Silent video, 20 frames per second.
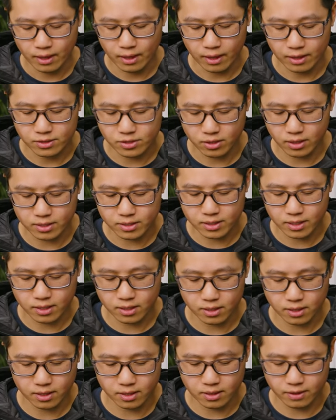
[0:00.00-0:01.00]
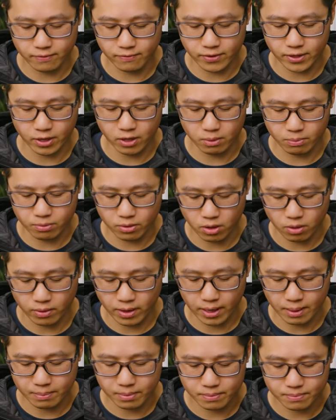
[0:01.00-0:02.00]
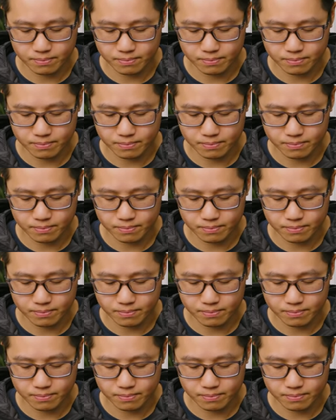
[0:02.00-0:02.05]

And so let's take a look at the Video Pro app.